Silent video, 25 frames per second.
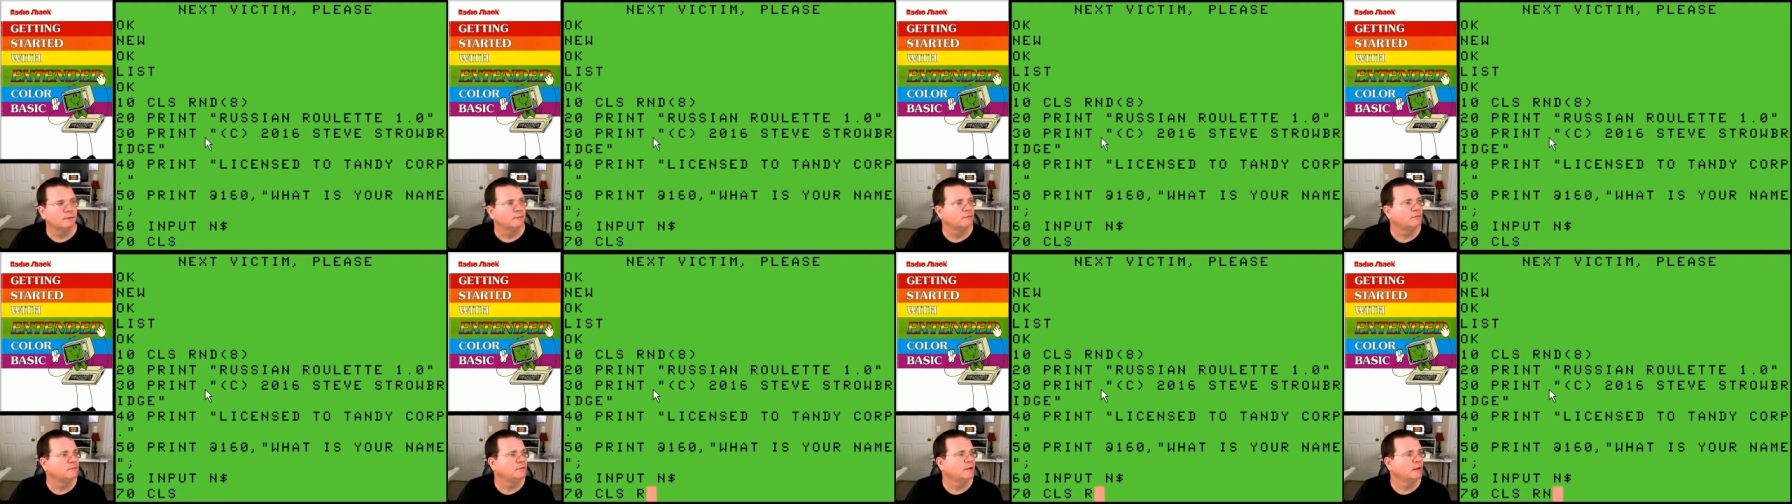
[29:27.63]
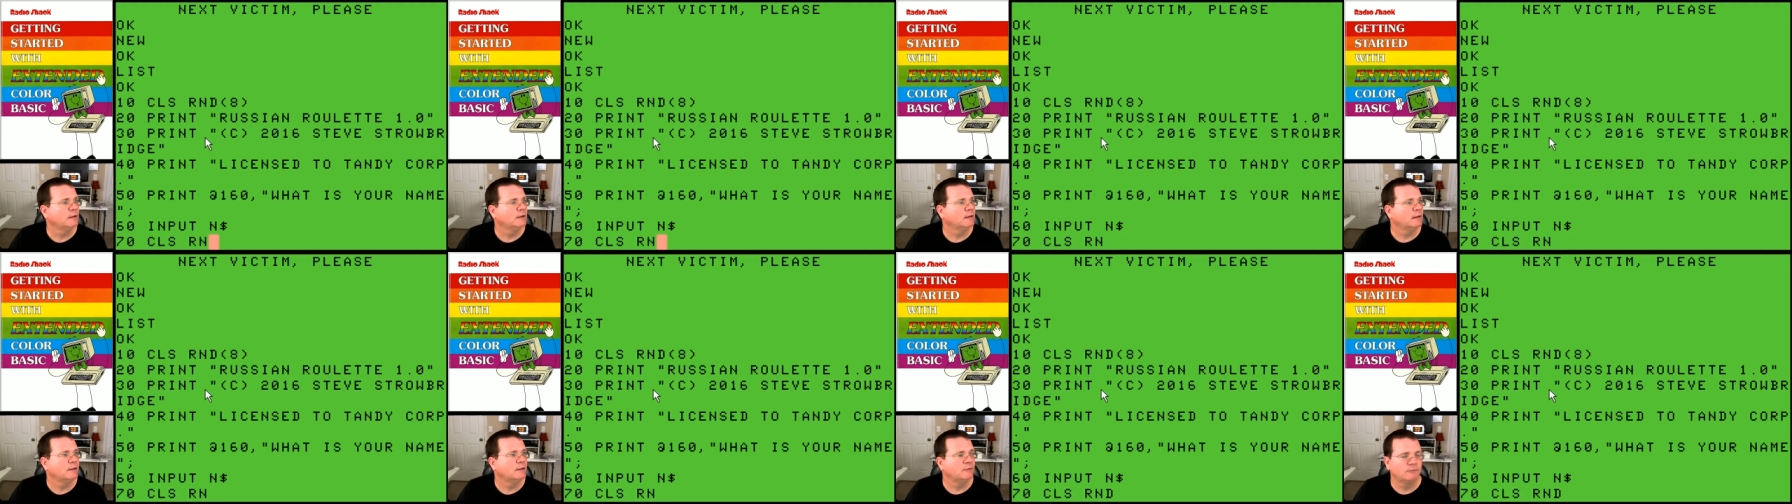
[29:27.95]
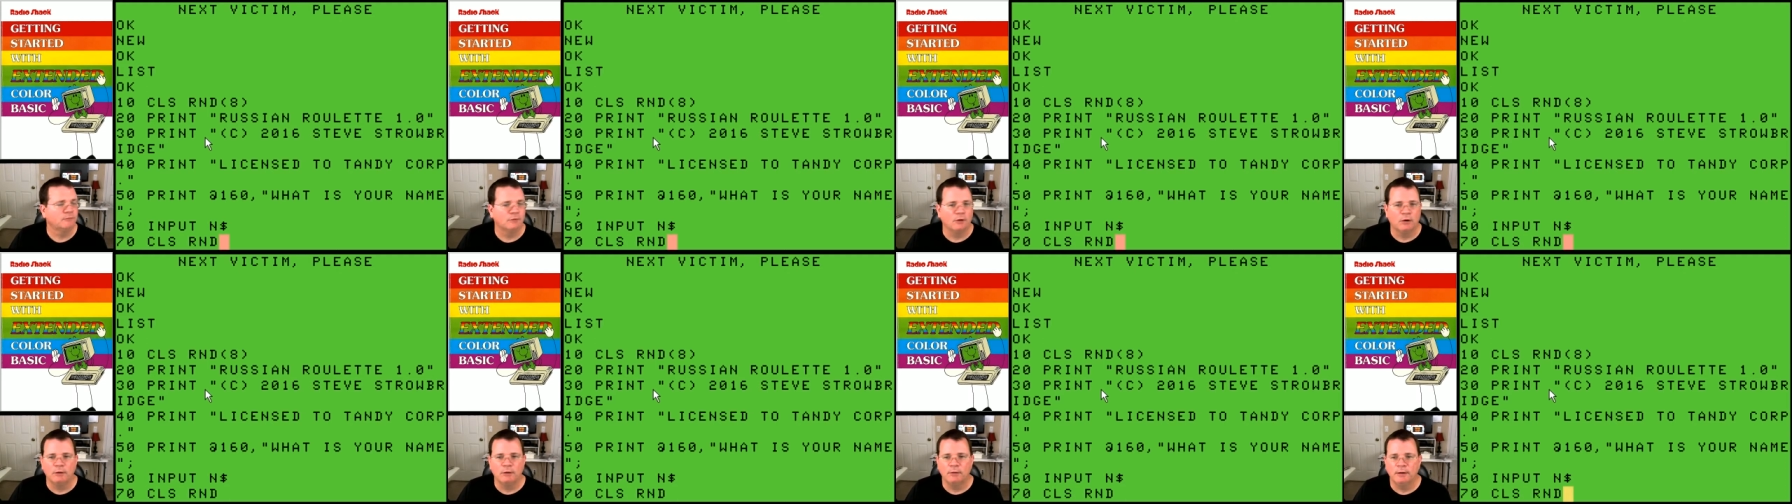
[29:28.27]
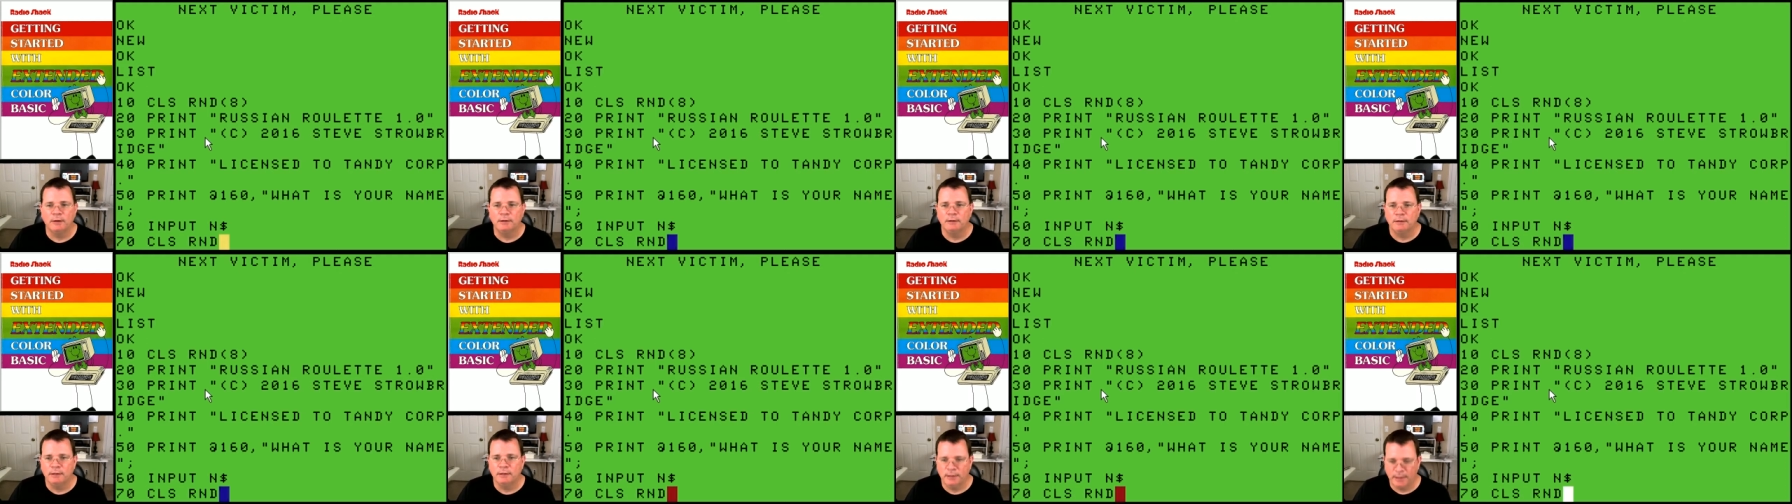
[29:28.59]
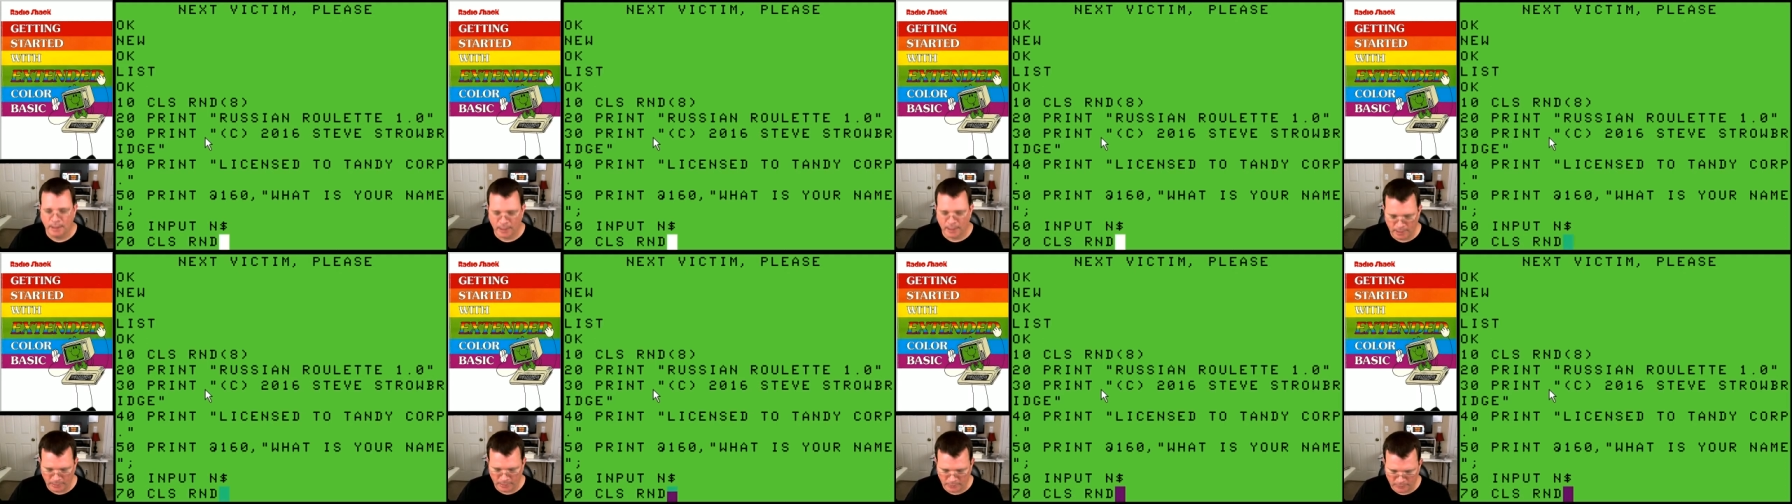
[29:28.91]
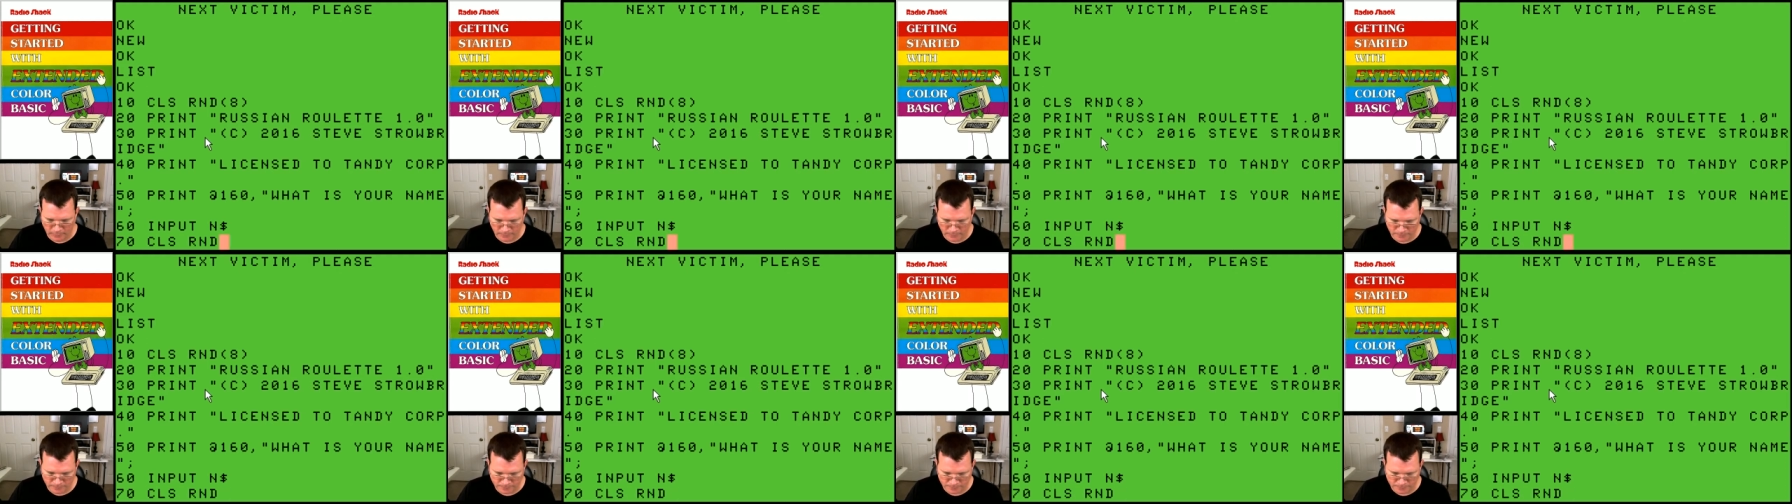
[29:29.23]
CLS RND 8.